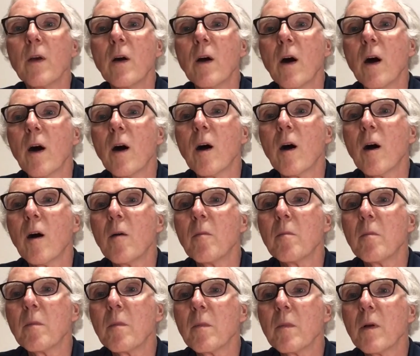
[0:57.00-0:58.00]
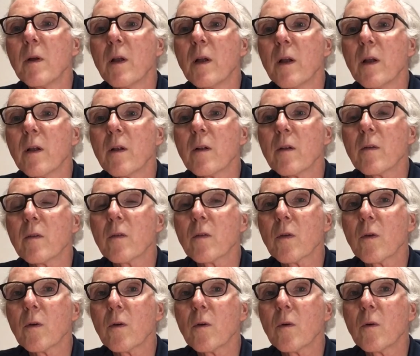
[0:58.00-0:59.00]
And
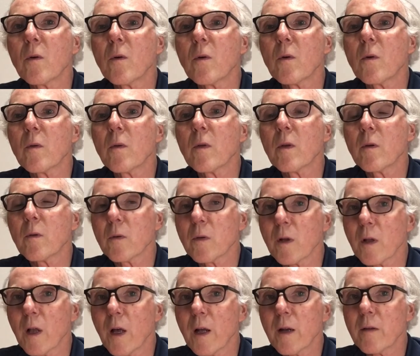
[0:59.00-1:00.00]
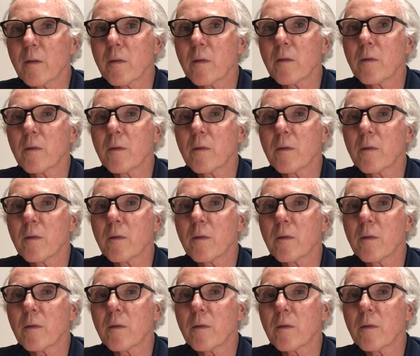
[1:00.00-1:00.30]
so there was a lot of